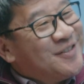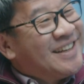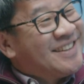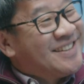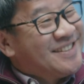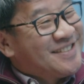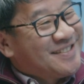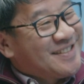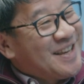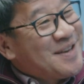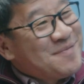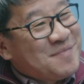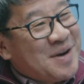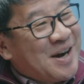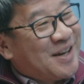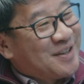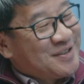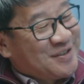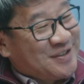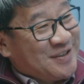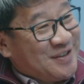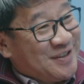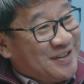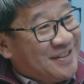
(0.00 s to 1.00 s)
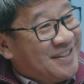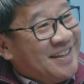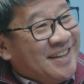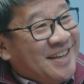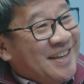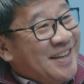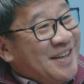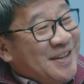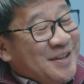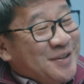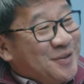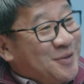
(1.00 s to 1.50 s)
write the same answer
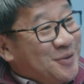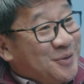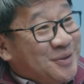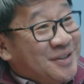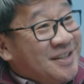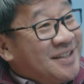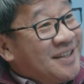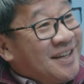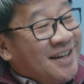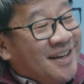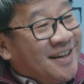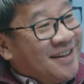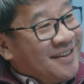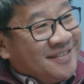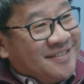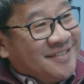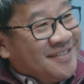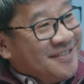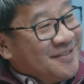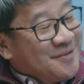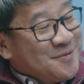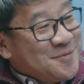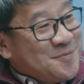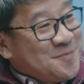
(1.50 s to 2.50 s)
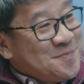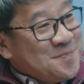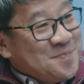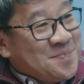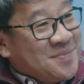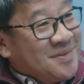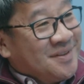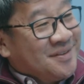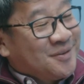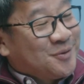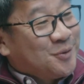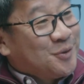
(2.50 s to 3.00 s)
to the uh,
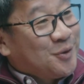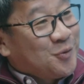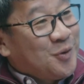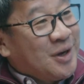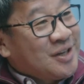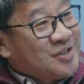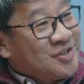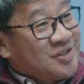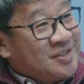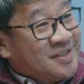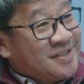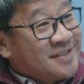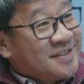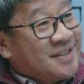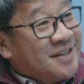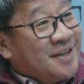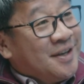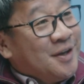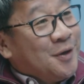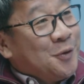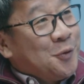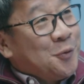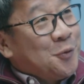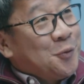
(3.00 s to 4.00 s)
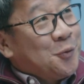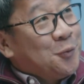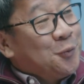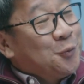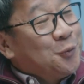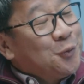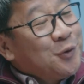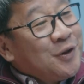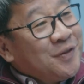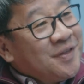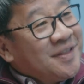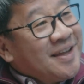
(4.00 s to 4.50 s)
to the questions.
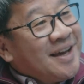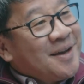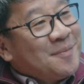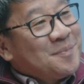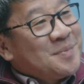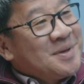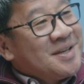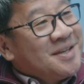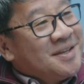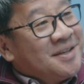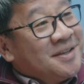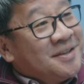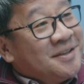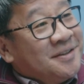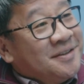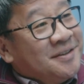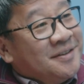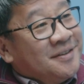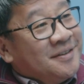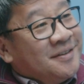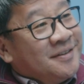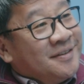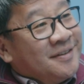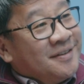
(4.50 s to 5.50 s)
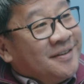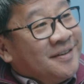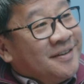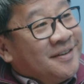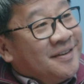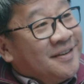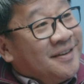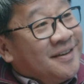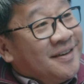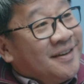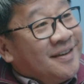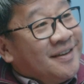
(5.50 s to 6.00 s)
Wouldn't that be
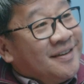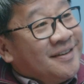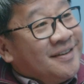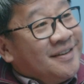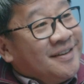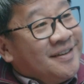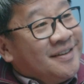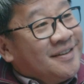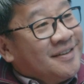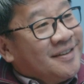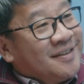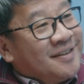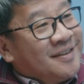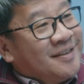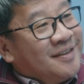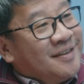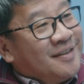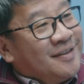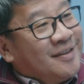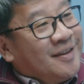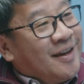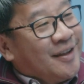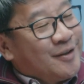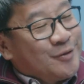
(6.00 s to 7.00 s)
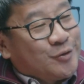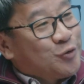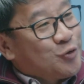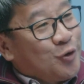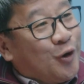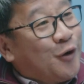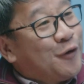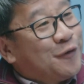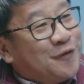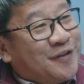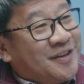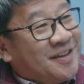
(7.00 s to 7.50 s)
a
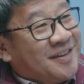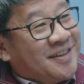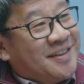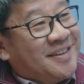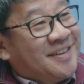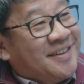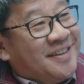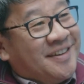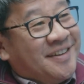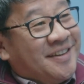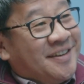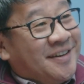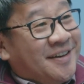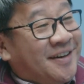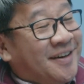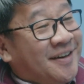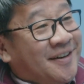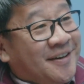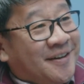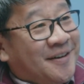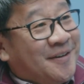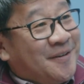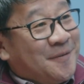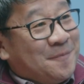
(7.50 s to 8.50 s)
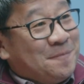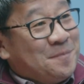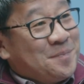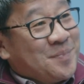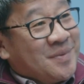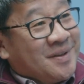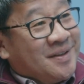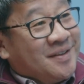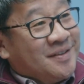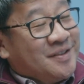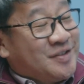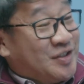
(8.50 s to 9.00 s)
catastrophic uh,
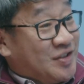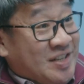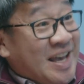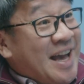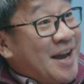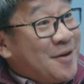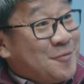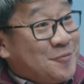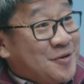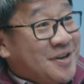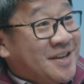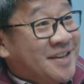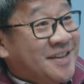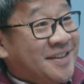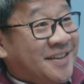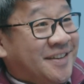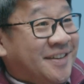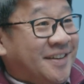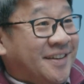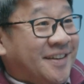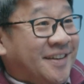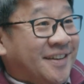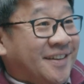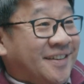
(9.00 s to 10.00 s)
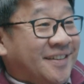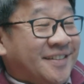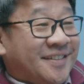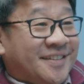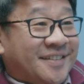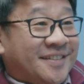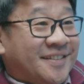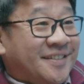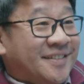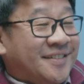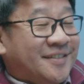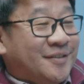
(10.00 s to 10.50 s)
scary
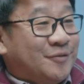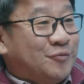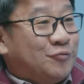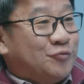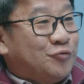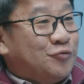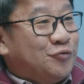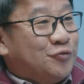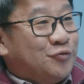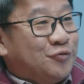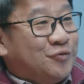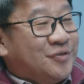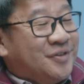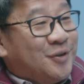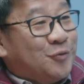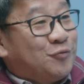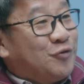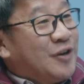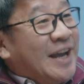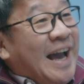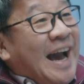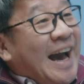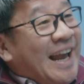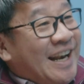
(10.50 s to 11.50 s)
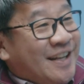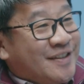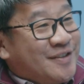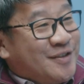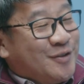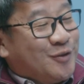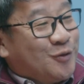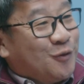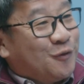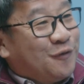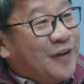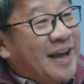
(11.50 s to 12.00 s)
you know,
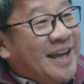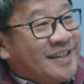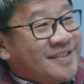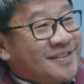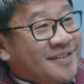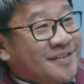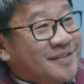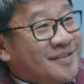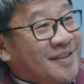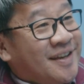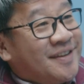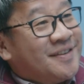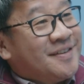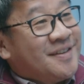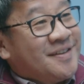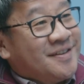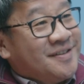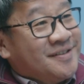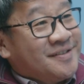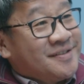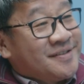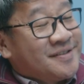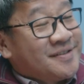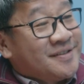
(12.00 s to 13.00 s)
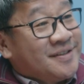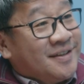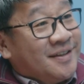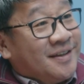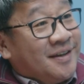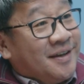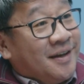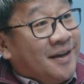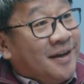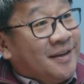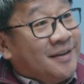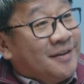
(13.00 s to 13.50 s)
reality to face in 10 years.
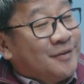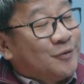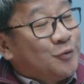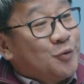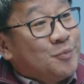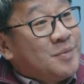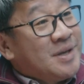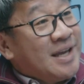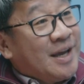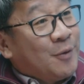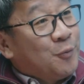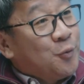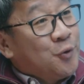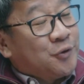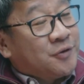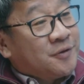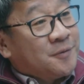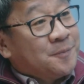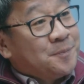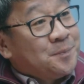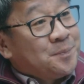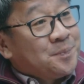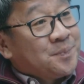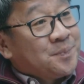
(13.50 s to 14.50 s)
And then to me, I would.